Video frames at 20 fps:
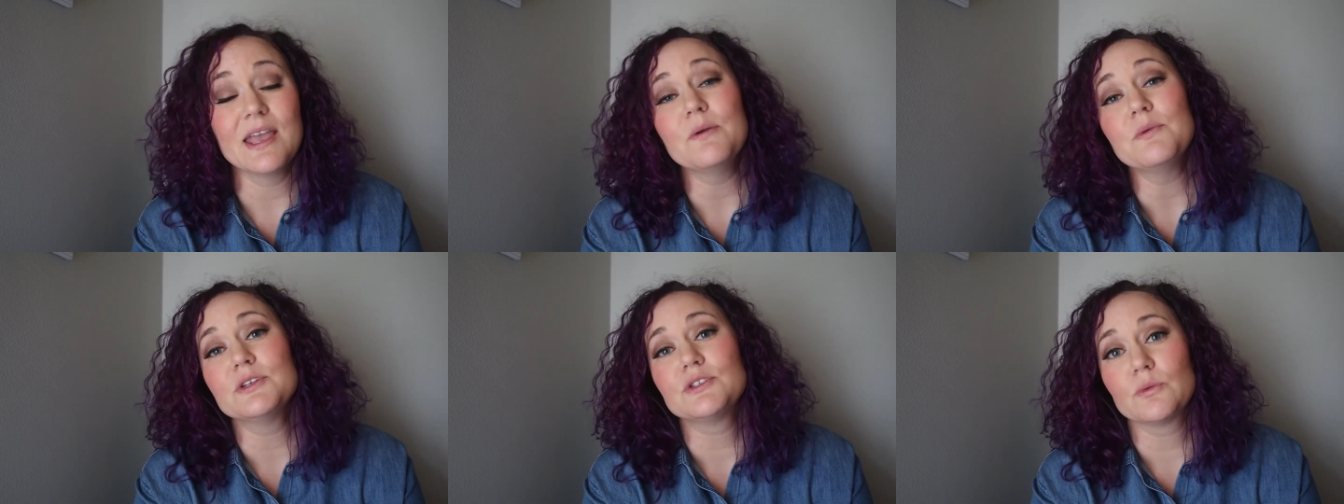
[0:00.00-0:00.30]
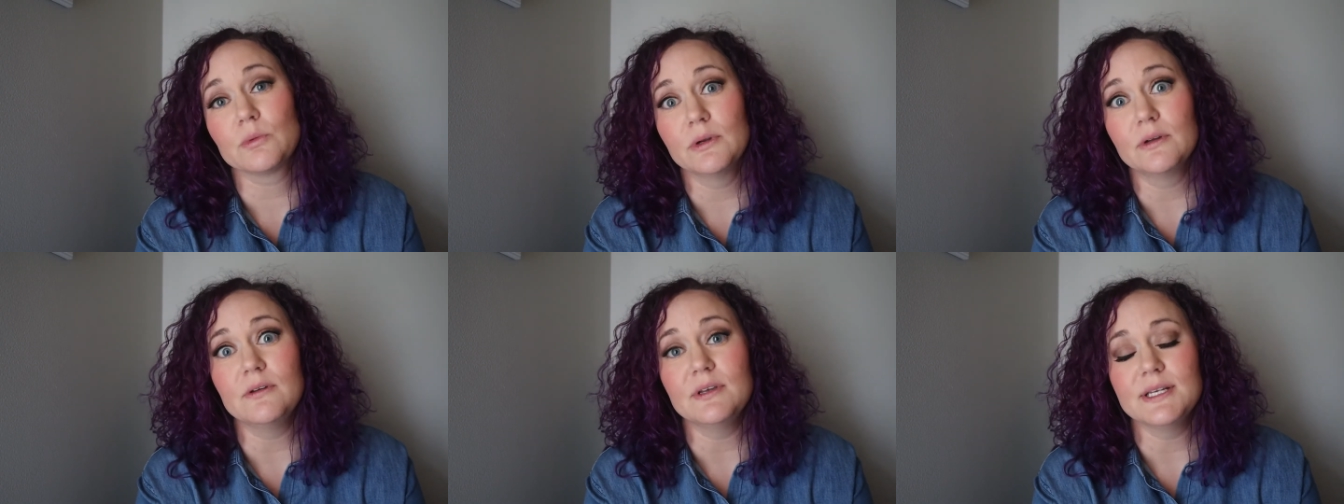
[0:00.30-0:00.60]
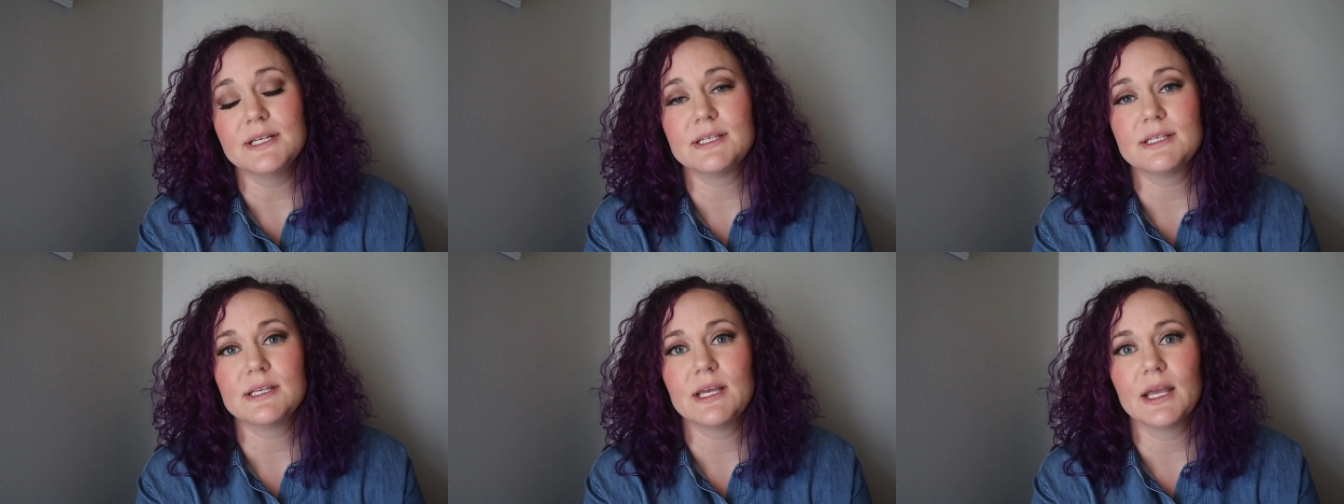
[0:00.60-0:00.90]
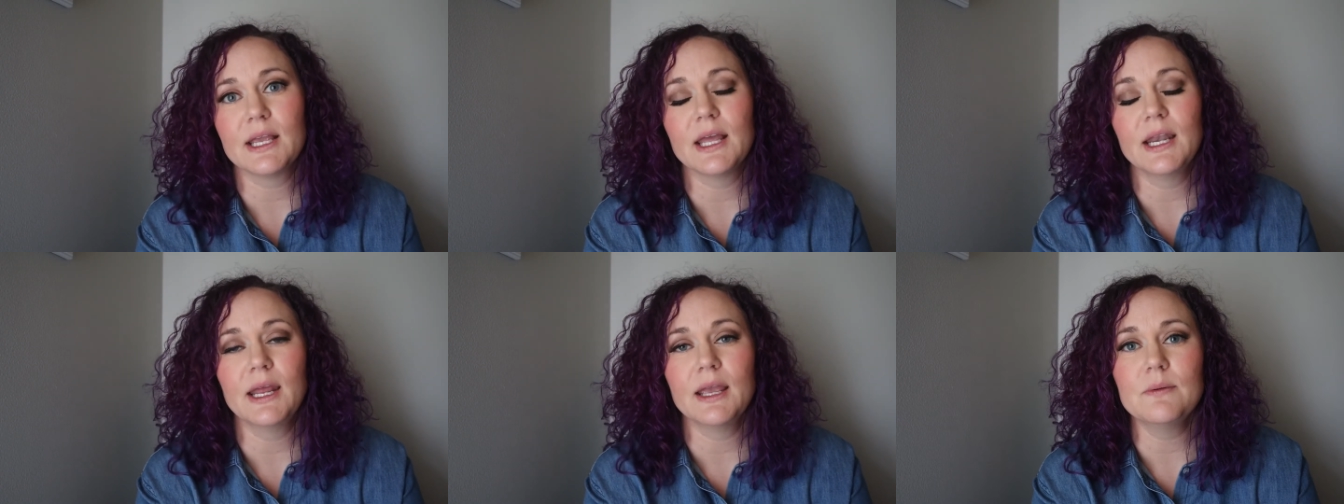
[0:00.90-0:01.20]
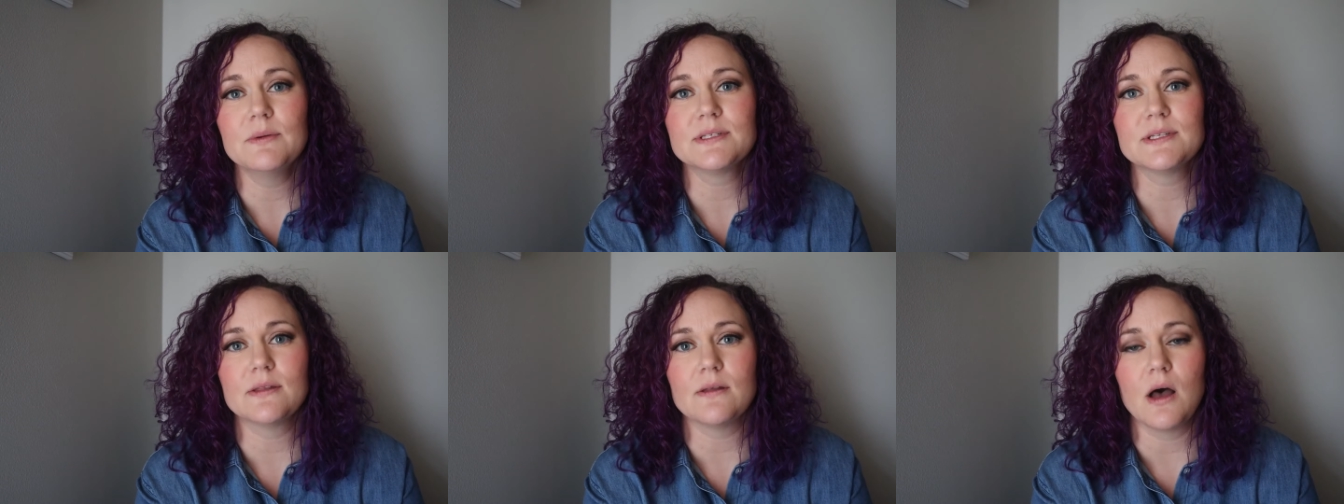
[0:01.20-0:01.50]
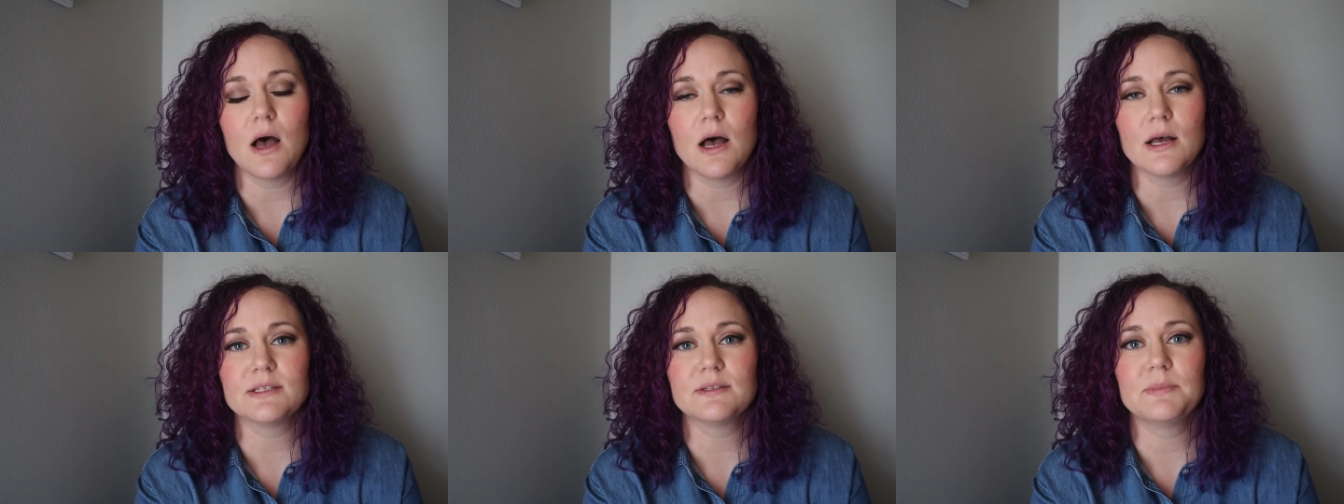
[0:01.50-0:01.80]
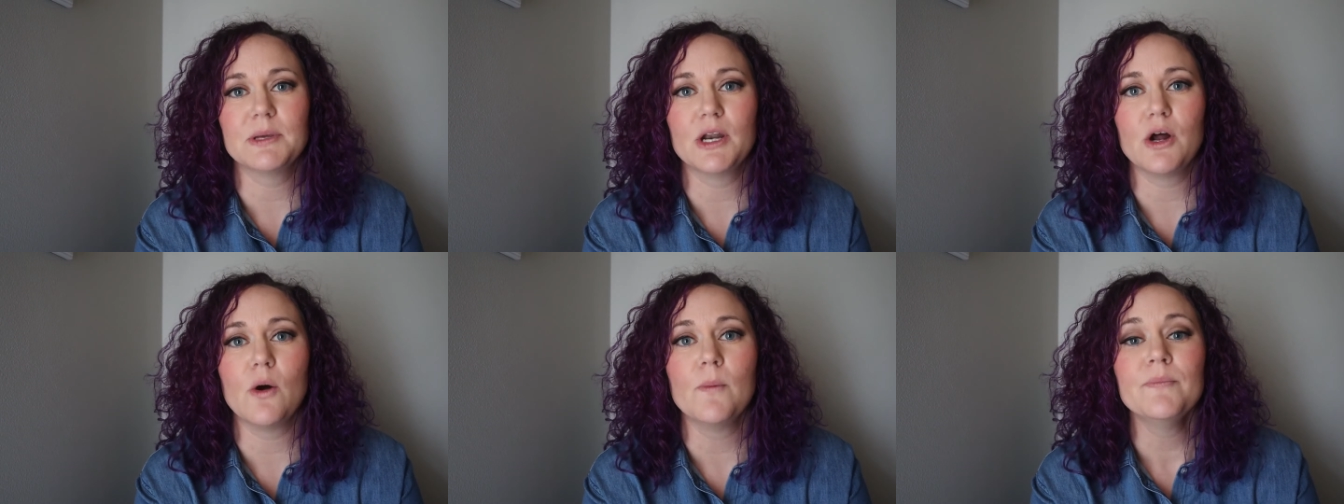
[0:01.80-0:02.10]
he was really sick and he was in the
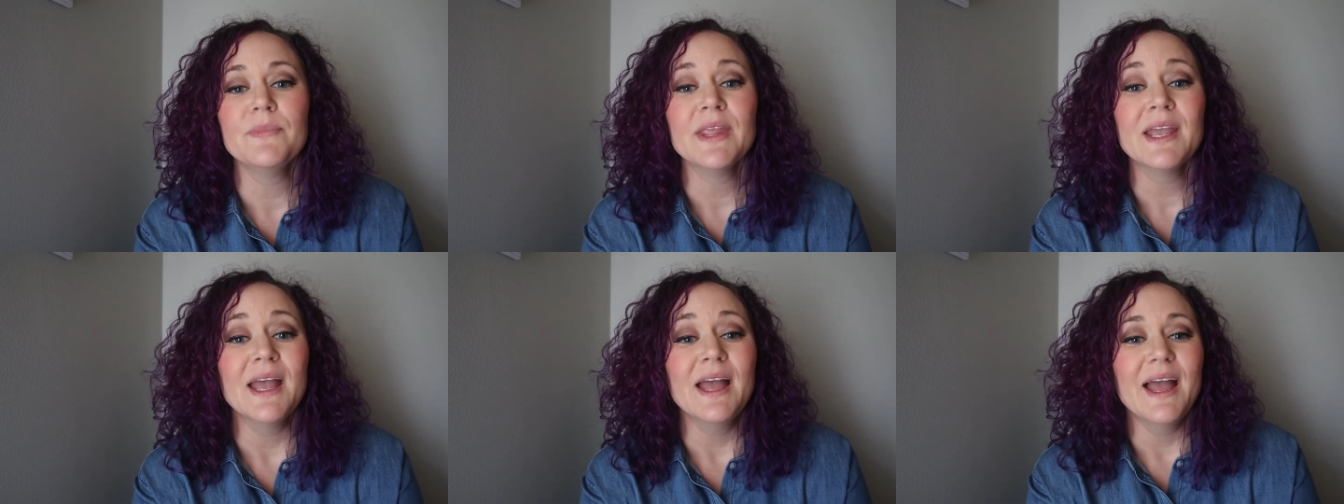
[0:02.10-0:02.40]
hospital.